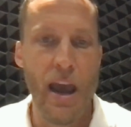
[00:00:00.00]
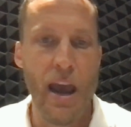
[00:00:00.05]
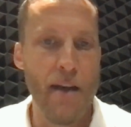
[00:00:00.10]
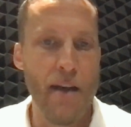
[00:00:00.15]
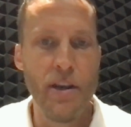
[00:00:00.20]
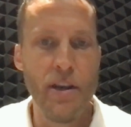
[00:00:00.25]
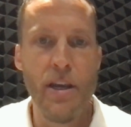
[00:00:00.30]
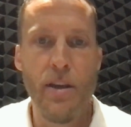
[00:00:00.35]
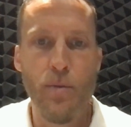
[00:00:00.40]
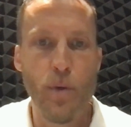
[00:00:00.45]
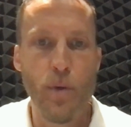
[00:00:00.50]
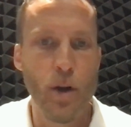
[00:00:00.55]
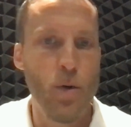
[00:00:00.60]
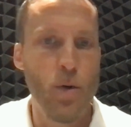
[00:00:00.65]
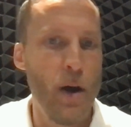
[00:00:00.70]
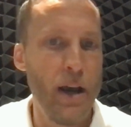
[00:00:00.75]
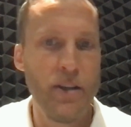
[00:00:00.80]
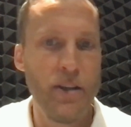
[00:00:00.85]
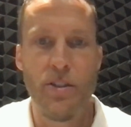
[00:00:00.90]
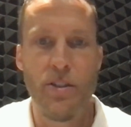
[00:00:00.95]
to every
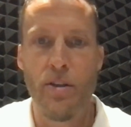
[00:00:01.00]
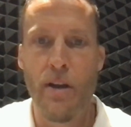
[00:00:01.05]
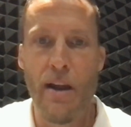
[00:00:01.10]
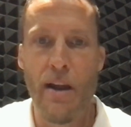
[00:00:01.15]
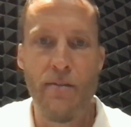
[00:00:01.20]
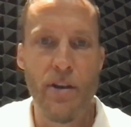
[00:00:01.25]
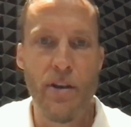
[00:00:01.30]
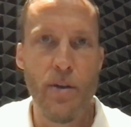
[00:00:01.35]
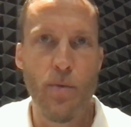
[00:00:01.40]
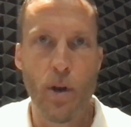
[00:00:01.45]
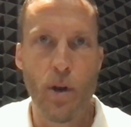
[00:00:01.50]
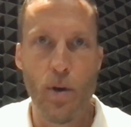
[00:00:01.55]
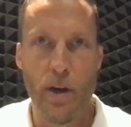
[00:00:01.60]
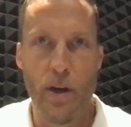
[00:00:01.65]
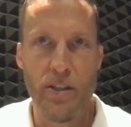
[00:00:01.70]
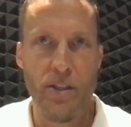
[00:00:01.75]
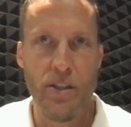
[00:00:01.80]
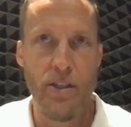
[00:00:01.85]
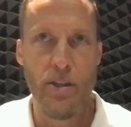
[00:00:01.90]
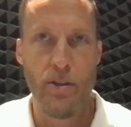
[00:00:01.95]
request or every
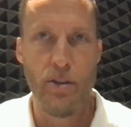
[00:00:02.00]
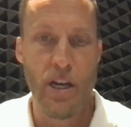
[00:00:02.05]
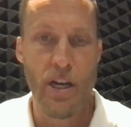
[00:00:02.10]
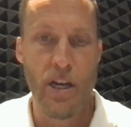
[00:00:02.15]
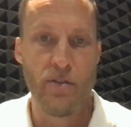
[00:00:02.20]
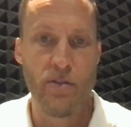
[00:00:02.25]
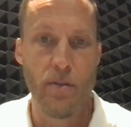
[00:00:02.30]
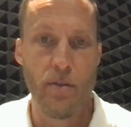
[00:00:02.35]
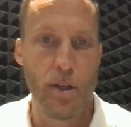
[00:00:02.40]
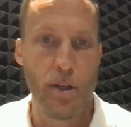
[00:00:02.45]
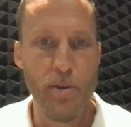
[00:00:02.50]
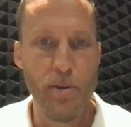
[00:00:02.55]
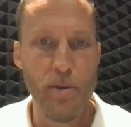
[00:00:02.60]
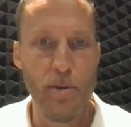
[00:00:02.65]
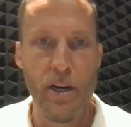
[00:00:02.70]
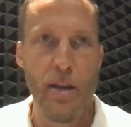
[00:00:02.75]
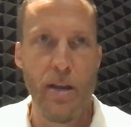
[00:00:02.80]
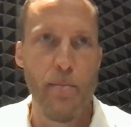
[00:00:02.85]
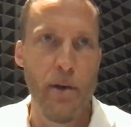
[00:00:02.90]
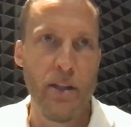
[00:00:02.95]
requested deal change from the
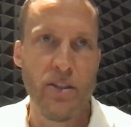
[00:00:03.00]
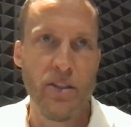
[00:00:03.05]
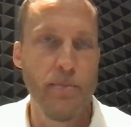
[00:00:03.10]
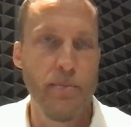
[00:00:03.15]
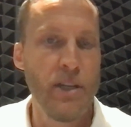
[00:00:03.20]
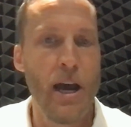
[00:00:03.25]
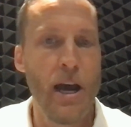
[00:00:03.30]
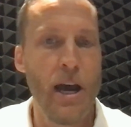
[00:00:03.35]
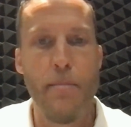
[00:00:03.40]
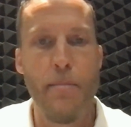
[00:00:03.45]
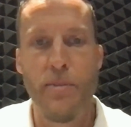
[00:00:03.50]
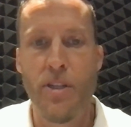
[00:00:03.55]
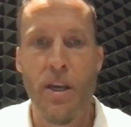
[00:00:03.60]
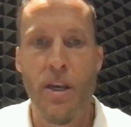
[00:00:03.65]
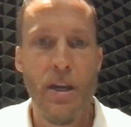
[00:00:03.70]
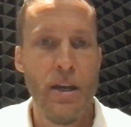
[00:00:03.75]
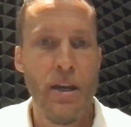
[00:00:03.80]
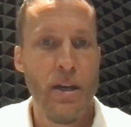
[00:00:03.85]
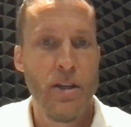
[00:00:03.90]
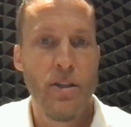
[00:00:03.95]
community, but
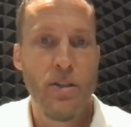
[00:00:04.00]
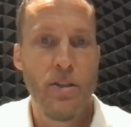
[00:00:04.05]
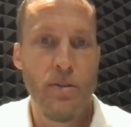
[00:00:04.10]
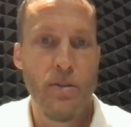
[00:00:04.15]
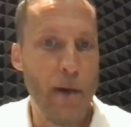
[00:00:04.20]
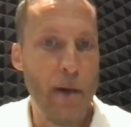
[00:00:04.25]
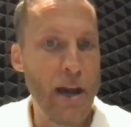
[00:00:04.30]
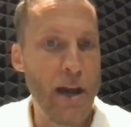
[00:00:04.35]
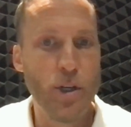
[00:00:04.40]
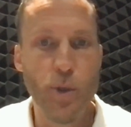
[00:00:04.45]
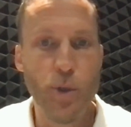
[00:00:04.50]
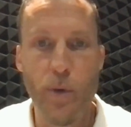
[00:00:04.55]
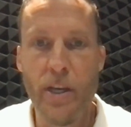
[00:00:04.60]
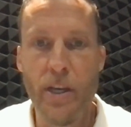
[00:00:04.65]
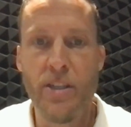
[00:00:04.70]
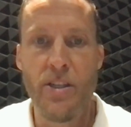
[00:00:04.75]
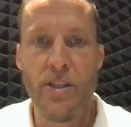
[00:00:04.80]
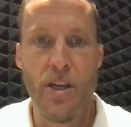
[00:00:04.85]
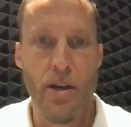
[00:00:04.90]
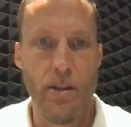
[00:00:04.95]
sometimes minor
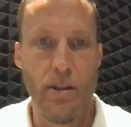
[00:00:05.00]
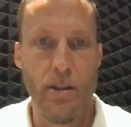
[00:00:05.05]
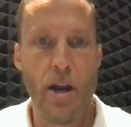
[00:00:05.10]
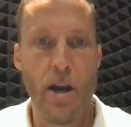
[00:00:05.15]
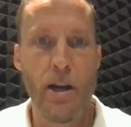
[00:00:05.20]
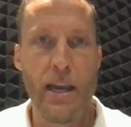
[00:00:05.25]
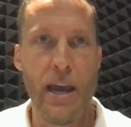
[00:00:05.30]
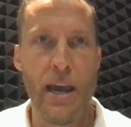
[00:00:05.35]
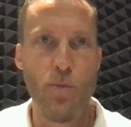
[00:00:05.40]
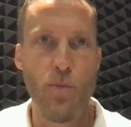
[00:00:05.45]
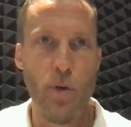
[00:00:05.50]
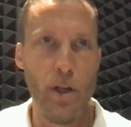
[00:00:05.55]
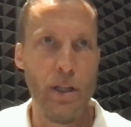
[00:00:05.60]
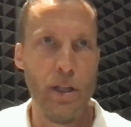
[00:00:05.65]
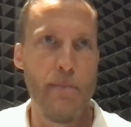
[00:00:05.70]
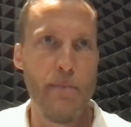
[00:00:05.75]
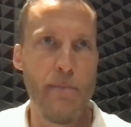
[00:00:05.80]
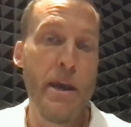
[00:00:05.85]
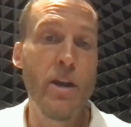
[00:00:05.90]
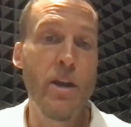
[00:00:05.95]
tweaks here and there can
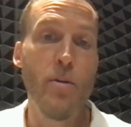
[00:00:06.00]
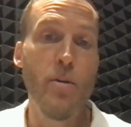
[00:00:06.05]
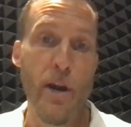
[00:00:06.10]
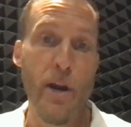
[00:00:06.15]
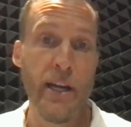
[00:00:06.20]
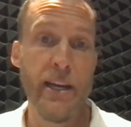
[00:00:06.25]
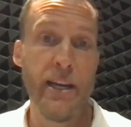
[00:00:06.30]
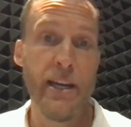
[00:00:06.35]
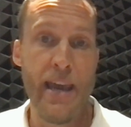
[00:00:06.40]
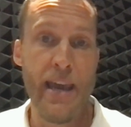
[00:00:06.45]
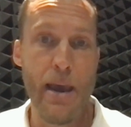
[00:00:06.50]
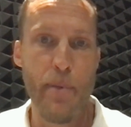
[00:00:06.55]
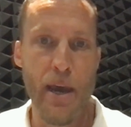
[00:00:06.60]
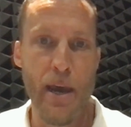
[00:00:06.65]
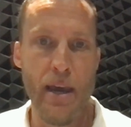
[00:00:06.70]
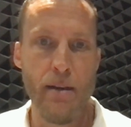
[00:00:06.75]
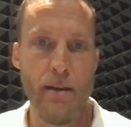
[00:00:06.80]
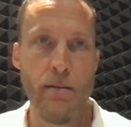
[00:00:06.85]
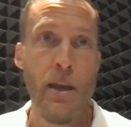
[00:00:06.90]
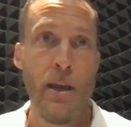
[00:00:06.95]
really make or break a
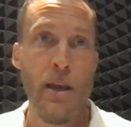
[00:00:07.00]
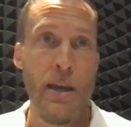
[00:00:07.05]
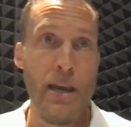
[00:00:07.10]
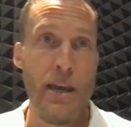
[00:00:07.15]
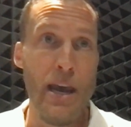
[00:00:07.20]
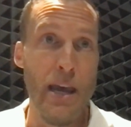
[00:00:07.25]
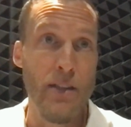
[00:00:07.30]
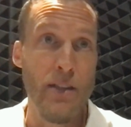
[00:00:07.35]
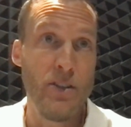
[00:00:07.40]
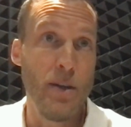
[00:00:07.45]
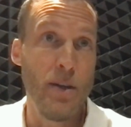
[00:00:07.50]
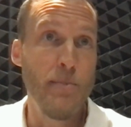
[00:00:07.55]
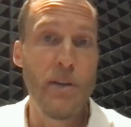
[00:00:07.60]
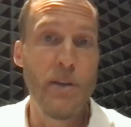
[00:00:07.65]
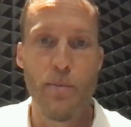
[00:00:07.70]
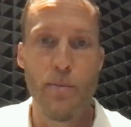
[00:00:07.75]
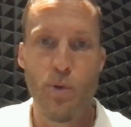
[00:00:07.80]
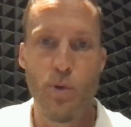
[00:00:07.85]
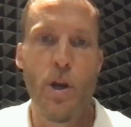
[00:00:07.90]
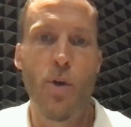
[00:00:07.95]
campaign. And
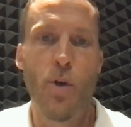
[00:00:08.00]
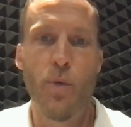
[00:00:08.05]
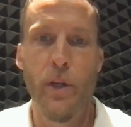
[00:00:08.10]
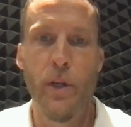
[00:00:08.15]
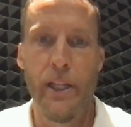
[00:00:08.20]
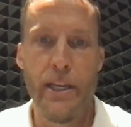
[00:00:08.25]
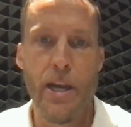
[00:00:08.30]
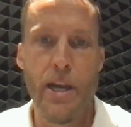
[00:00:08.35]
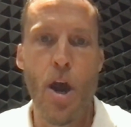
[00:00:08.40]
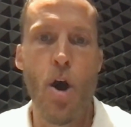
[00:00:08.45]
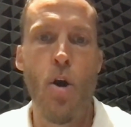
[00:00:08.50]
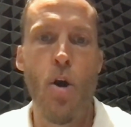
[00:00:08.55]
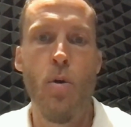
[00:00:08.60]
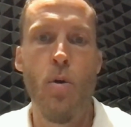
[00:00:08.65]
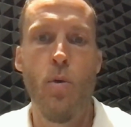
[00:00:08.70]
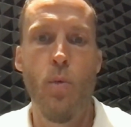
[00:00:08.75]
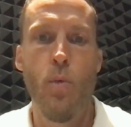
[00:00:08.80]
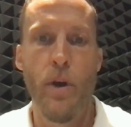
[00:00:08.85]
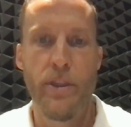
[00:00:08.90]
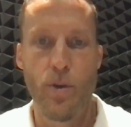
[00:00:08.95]
sometimes we don't really
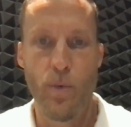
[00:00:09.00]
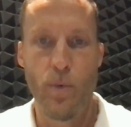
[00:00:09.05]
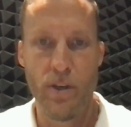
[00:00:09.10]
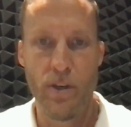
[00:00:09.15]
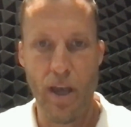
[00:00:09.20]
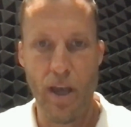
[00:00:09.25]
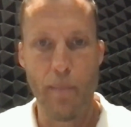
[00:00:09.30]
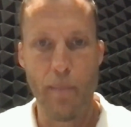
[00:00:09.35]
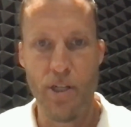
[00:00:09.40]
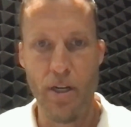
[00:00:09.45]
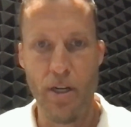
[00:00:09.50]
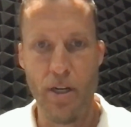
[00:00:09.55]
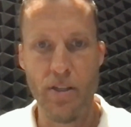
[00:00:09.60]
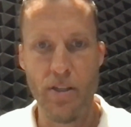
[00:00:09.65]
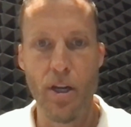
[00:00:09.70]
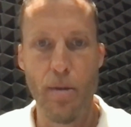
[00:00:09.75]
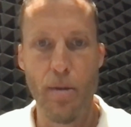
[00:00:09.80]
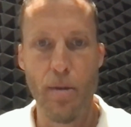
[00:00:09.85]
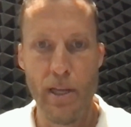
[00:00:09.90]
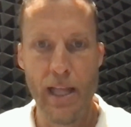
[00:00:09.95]
know what the
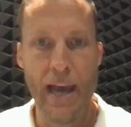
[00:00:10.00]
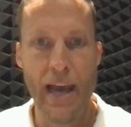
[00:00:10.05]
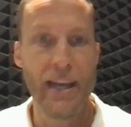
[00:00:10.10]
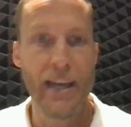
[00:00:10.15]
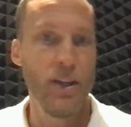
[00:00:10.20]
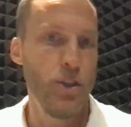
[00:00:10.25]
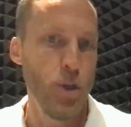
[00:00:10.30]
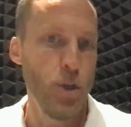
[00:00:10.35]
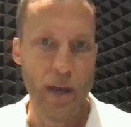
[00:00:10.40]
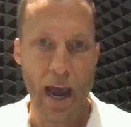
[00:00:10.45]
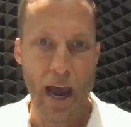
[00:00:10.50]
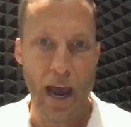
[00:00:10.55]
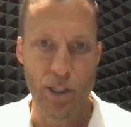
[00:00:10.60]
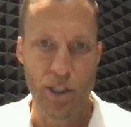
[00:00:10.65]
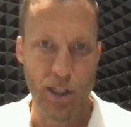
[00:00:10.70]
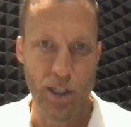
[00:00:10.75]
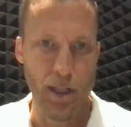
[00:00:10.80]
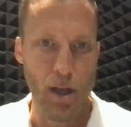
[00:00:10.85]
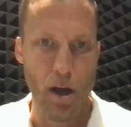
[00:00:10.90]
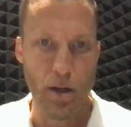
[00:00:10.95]
reception is going to be like until we
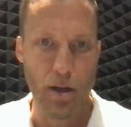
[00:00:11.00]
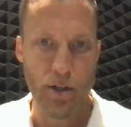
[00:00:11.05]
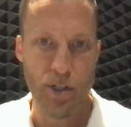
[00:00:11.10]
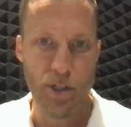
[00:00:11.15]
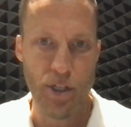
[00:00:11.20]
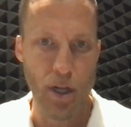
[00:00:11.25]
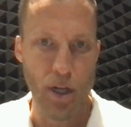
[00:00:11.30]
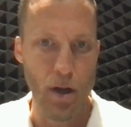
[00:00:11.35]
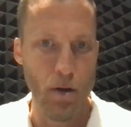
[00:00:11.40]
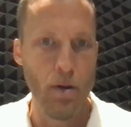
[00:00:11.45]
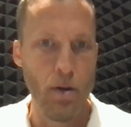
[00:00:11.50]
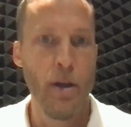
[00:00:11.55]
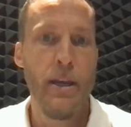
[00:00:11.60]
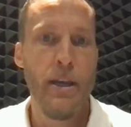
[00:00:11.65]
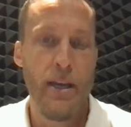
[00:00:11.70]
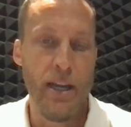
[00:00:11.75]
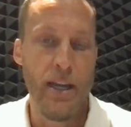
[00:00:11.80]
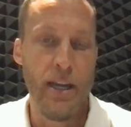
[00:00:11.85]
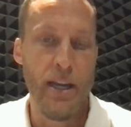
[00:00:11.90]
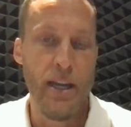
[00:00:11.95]
actually launch. So
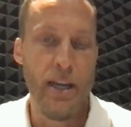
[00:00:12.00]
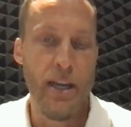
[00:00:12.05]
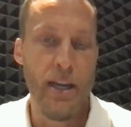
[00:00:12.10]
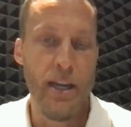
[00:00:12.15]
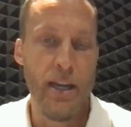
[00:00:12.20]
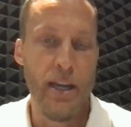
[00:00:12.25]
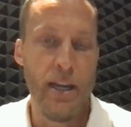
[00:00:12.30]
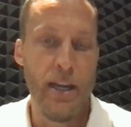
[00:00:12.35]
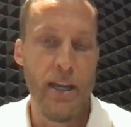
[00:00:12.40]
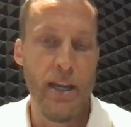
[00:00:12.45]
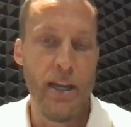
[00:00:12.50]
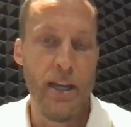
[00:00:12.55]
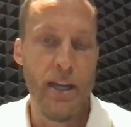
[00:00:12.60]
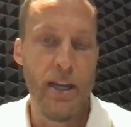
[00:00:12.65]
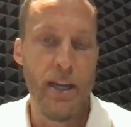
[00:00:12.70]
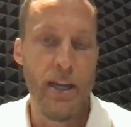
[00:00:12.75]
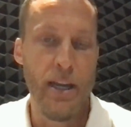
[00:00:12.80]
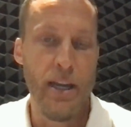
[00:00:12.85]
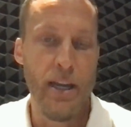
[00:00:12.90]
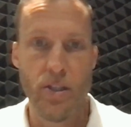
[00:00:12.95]
it is possible to
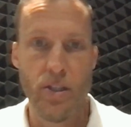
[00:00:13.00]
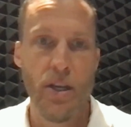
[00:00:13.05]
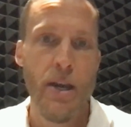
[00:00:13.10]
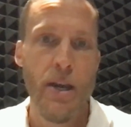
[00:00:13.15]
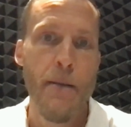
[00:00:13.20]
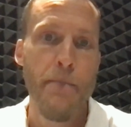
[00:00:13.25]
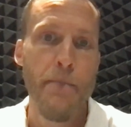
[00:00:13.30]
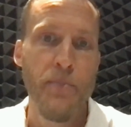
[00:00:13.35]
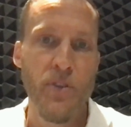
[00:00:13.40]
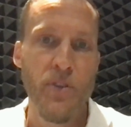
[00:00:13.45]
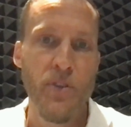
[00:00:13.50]
make tweaks.